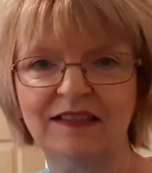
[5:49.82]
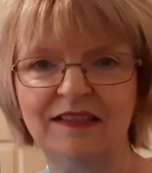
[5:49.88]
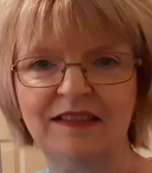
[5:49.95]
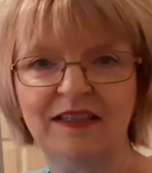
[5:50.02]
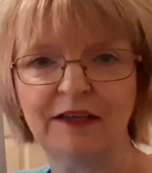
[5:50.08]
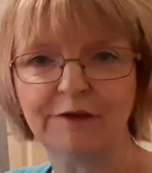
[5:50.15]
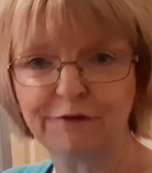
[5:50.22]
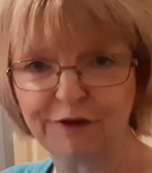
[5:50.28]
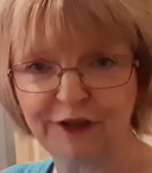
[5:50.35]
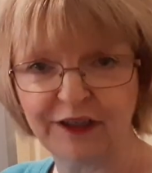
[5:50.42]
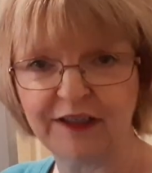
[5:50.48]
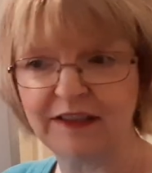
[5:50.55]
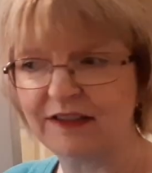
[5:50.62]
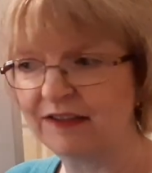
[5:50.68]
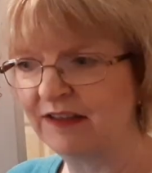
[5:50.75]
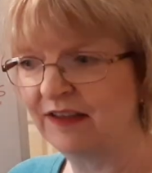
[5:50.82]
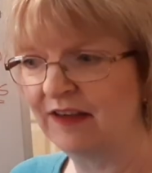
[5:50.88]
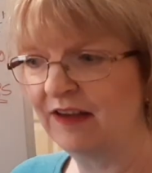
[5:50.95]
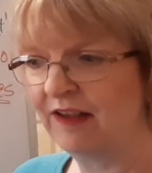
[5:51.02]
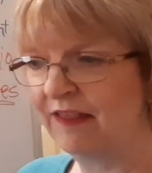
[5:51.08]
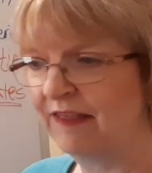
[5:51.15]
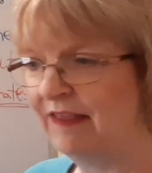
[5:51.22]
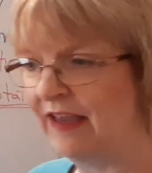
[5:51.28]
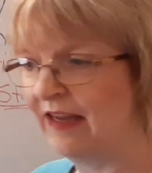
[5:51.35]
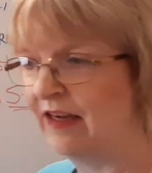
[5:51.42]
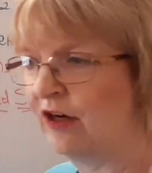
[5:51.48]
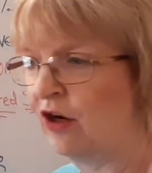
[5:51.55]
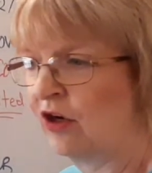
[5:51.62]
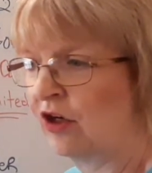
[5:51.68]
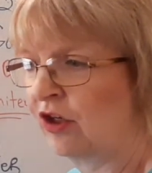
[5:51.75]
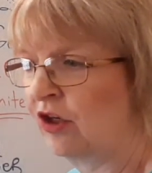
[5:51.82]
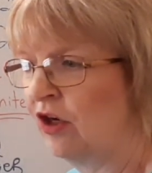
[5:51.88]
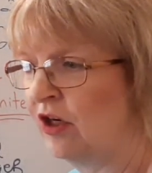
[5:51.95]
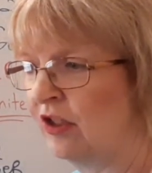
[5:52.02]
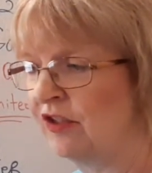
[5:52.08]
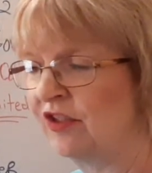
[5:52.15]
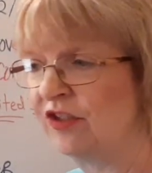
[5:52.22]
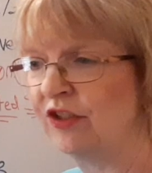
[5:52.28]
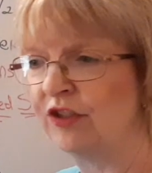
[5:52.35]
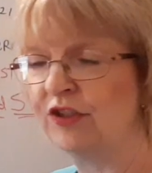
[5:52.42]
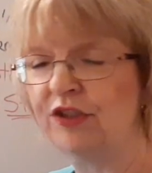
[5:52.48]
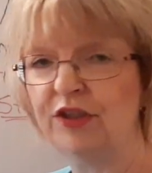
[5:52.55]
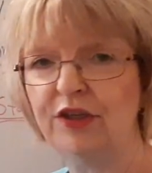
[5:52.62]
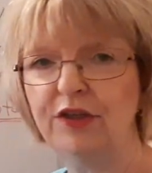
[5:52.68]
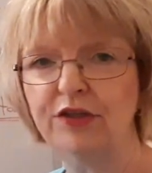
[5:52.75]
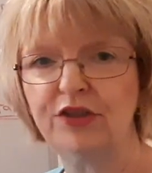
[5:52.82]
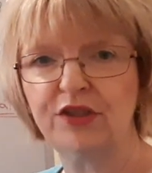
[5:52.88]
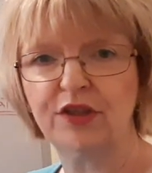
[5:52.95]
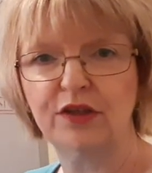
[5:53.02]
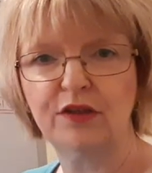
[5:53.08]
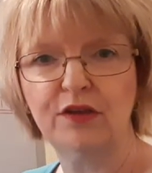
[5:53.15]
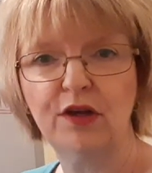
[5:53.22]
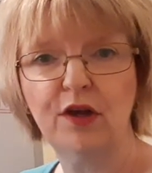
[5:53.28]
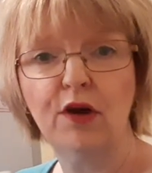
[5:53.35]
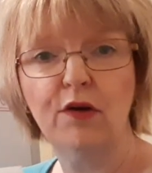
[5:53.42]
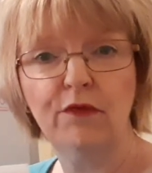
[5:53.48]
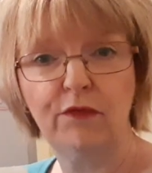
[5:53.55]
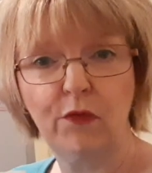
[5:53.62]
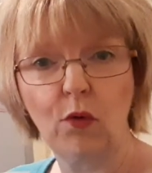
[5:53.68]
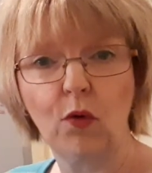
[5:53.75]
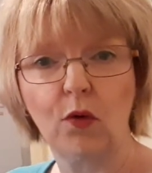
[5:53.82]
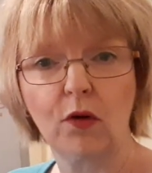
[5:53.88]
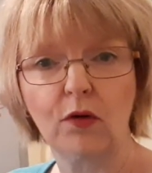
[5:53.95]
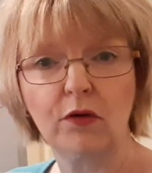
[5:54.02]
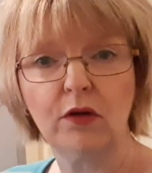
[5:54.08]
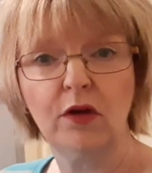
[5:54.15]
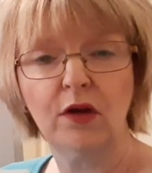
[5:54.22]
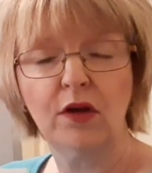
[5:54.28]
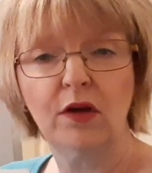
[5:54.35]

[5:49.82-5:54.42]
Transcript: different than our Constitution for